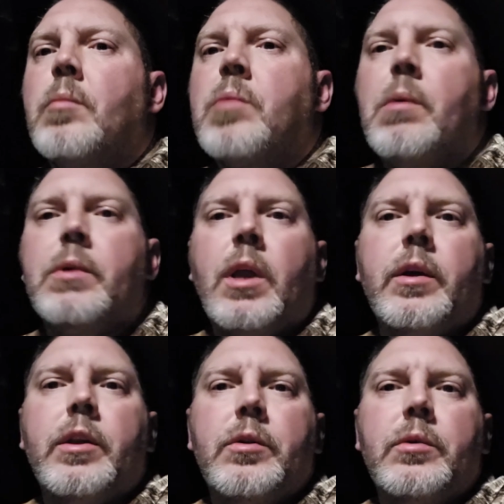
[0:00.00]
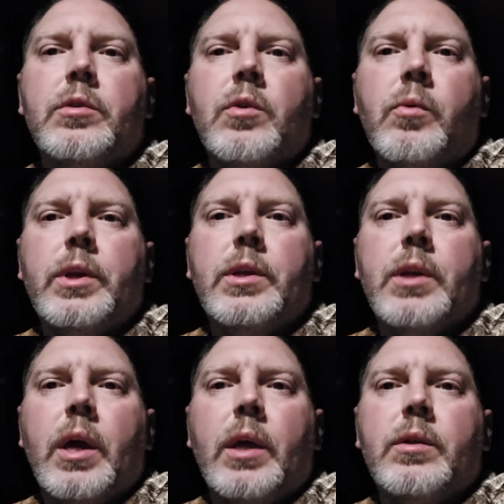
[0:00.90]
probably not going to do a story
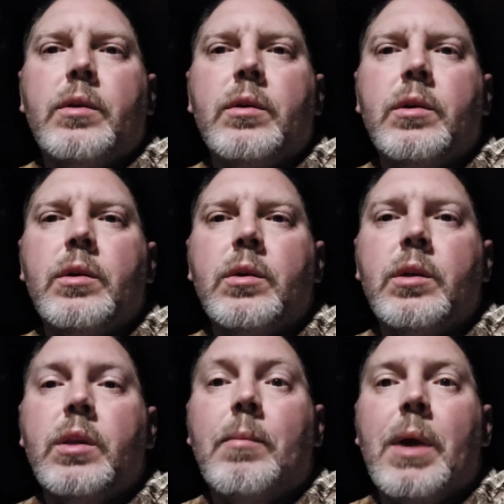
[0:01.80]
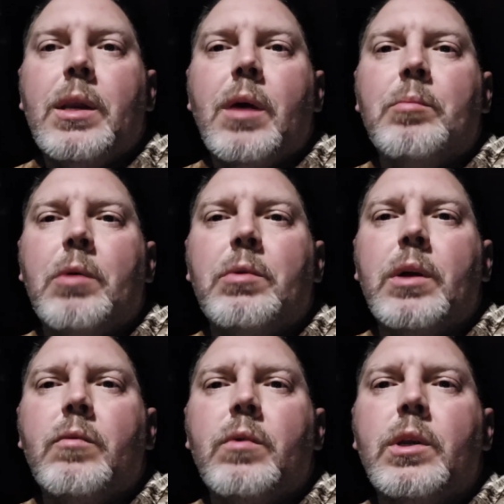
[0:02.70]
tonight, and I might not be able to get
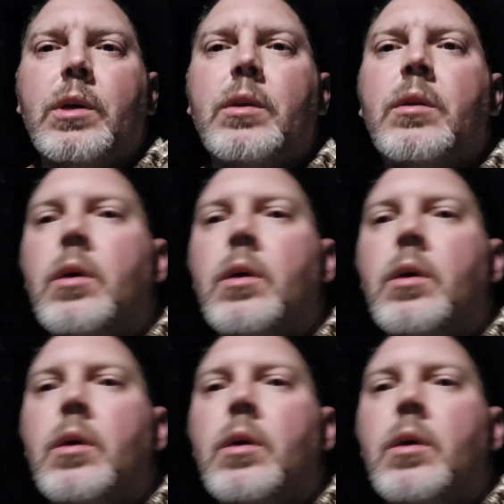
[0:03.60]
one in.